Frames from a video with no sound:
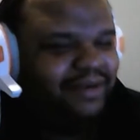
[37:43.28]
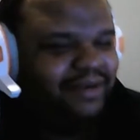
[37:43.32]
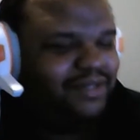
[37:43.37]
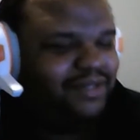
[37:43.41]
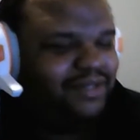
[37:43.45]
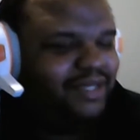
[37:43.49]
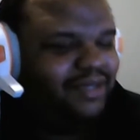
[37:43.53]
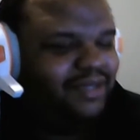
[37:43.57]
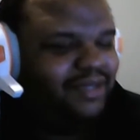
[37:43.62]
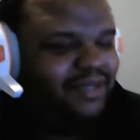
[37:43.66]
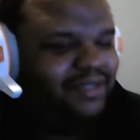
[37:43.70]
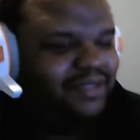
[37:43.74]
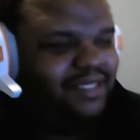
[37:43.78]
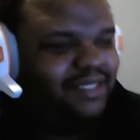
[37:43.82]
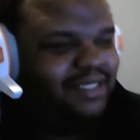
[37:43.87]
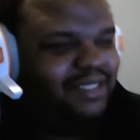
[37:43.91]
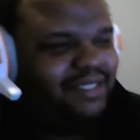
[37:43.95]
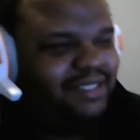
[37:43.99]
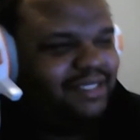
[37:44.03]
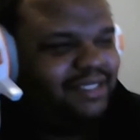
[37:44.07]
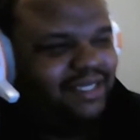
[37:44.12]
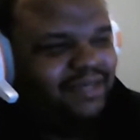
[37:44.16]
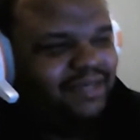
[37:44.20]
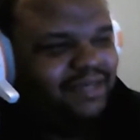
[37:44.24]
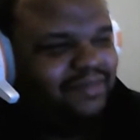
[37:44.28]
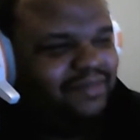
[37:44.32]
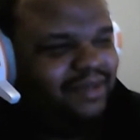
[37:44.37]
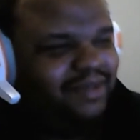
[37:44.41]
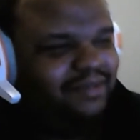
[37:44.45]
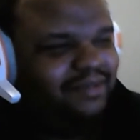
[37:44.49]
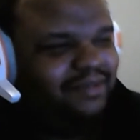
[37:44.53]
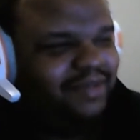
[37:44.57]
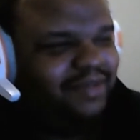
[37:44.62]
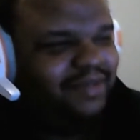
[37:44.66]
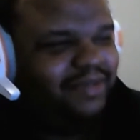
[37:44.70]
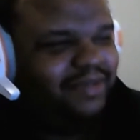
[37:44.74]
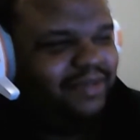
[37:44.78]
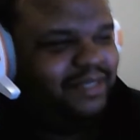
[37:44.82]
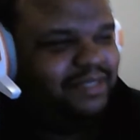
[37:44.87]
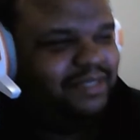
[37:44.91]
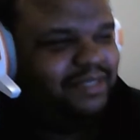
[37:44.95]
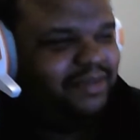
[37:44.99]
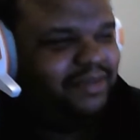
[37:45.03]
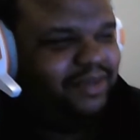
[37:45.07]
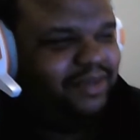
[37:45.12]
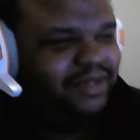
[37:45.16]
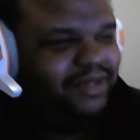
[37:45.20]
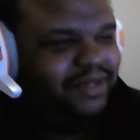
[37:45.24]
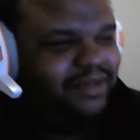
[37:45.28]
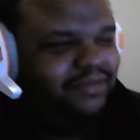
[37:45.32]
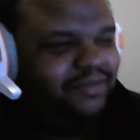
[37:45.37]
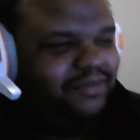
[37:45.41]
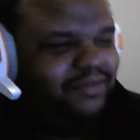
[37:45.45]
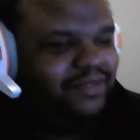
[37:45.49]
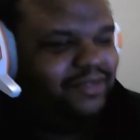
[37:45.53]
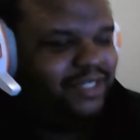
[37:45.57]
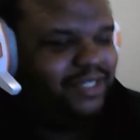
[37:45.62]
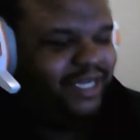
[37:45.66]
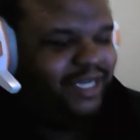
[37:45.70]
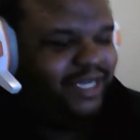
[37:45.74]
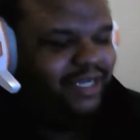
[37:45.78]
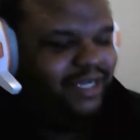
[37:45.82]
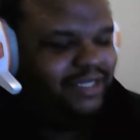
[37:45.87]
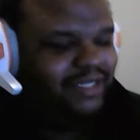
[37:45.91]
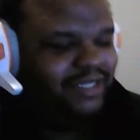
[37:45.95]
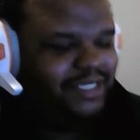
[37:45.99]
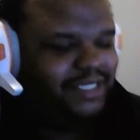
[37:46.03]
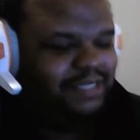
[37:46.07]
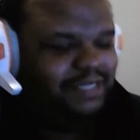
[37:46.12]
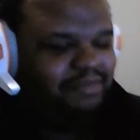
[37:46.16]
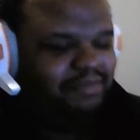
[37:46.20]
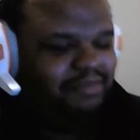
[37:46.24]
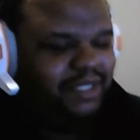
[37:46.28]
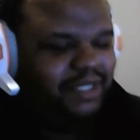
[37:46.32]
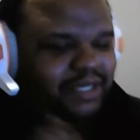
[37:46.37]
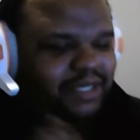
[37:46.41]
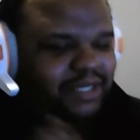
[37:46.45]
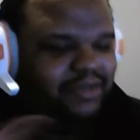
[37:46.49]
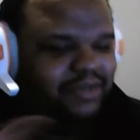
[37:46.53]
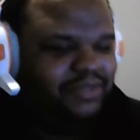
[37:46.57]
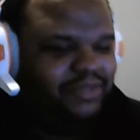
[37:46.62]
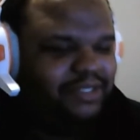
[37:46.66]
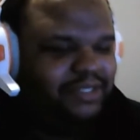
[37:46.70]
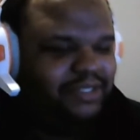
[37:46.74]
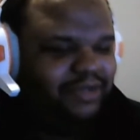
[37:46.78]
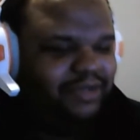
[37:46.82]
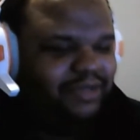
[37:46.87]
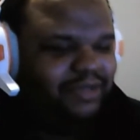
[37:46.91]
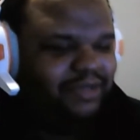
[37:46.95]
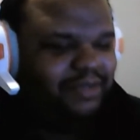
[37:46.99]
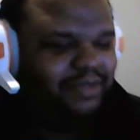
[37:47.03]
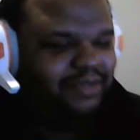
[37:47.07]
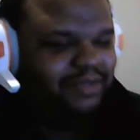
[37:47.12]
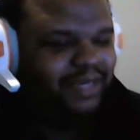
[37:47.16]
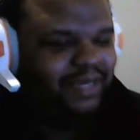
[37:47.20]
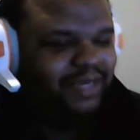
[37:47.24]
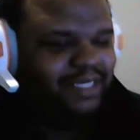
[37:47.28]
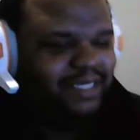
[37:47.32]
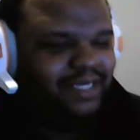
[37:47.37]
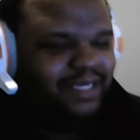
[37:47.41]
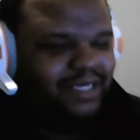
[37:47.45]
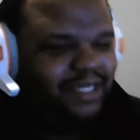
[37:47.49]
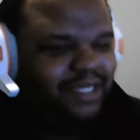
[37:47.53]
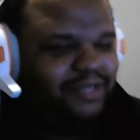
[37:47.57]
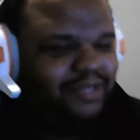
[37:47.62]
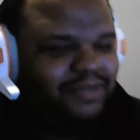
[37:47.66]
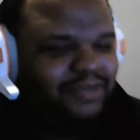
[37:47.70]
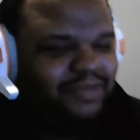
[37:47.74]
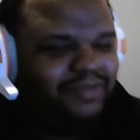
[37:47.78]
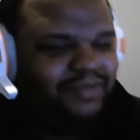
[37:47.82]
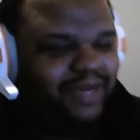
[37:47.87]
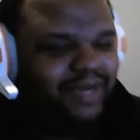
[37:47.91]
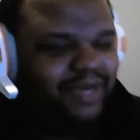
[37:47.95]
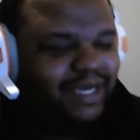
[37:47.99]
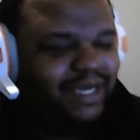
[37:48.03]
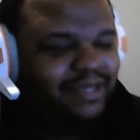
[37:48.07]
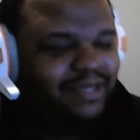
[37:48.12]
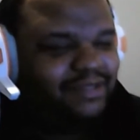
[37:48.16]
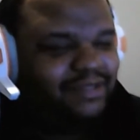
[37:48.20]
Cho says that when the baby is born, your vagina explodes and you have to put it back together with rice.